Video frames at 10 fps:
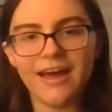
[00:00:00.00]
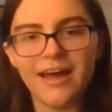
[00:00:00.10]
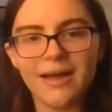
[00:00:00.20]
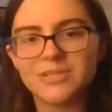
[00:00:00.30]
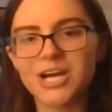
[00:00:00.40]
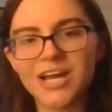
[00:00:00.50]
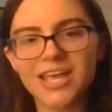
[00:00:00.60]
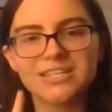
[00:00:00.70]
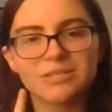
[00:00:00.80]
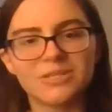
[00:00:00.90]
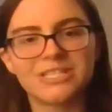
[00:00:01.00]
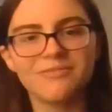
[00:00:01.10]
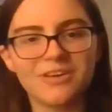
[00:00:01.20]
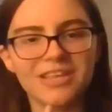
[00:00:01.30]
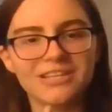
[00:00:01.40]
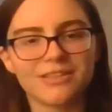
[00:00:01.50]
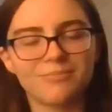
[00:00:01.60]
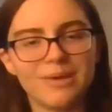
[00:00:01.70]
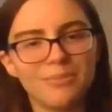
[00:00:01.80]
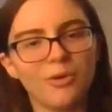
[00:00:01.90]
am talking specifically to the
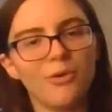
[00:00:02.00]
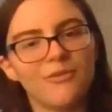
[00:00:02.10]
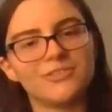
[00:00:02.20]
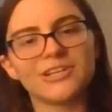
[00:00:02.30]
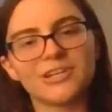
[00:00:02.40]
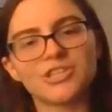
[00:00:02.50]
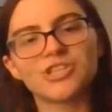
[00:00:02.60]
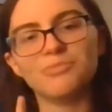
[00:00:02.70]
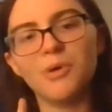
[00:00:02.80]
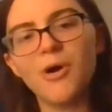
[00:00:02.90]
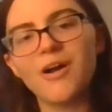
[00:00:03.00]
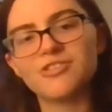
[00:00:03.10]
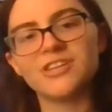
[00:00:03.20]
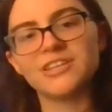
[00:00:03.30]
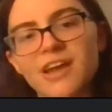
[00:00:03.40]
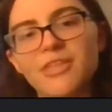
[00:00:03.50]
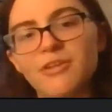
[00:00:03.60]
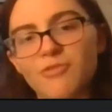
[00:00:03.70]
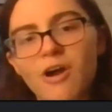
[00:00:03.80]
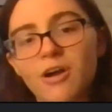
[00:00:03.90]
people who have searched Moash did
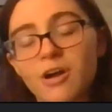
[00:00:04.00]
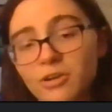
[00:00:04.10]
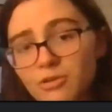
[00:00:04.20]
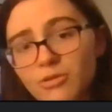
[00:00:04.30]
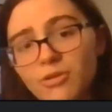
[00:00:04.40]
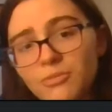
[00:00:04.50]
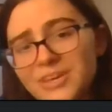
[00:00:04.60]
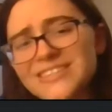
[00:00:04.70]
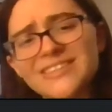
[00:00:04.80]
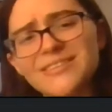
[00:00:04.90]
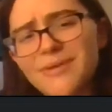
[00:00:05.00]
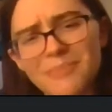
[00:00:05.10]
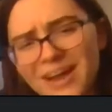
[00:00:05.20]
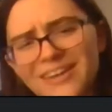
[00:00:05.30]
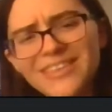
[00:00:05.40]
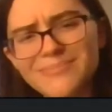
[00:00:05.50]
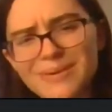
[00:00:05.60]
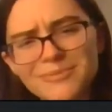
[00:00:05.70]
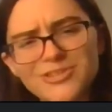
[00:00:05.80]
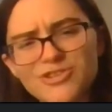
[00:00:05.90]
nothing wrong on Google, because apparently
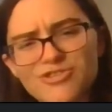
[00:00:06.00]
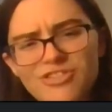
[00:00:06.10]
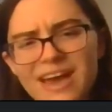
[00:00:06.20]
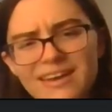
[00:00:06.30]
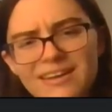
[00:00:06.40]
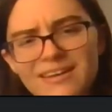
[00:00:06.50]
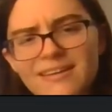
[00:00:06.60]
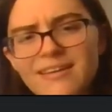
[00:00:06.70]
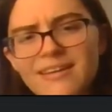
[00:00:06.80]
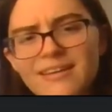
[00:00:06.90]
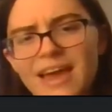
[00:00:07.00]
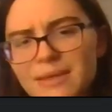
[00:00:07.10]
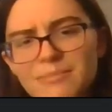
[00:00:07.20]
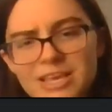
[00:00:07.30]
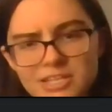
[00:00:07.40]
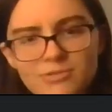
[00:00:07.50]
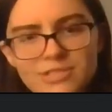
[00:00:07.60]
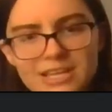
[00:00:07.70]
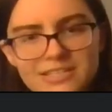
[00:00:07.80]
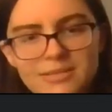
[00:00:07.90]
people search that, and it makes no
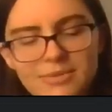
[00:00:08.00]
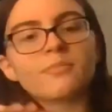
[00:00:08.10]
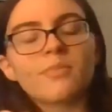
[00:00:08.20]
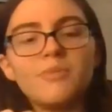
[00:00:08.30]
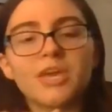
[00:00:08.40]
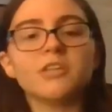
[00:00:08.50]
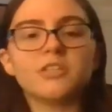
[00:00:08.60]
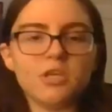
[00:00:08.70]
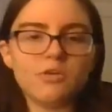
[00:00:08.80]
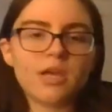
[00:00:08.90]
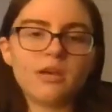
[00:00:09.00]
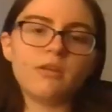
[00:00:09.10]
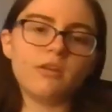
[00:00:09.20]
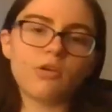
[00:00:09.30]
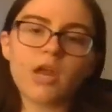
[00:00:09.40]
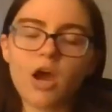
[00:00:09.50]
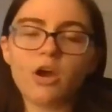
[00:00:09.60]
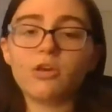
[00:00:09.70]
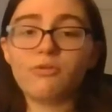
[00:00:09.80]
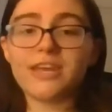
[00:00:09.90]
sense to me. Because you can
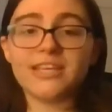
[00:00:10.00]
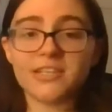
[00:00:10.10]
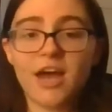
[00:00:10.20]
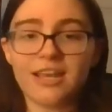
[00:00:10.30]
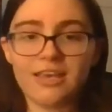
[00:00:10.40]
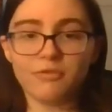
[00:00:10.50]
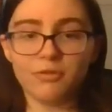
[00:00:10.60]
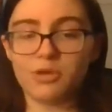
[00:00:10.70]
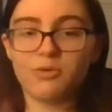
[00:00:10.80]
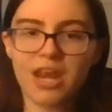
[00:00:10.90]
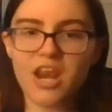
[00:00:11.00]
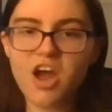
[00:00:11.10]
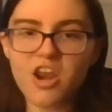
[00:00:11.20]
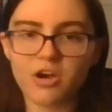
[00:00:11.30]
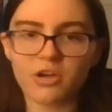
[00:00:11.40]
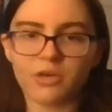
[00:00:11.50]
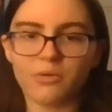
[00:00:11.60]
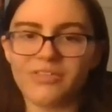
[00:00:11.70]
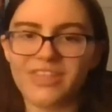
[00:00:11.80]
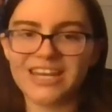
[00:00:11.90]
argue that he's not evil. You cannot
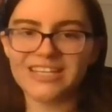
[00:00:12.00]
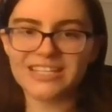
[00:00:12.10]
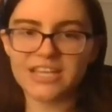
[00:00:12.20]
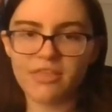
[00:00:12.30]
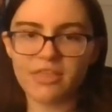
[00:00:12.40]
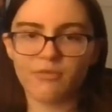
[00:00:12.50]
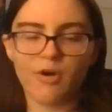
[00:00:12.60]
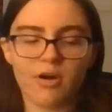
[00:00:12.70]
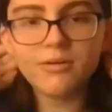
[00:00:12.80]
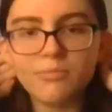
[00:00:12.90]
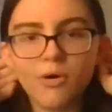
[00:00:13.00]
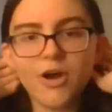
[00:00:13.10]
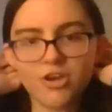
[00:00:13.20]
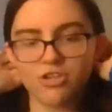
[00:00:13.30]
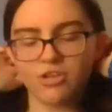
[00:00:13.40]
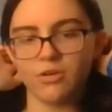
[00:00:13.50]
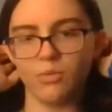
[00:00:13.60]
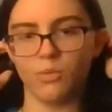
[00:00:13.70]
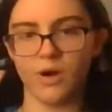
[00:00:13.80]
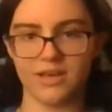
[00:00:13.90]
argue that he did nothing wrong. Moash
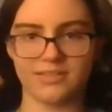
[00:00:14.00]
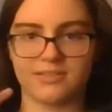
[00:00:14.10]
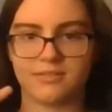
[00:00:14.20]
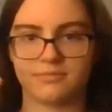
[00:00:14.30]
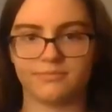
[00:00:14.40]
was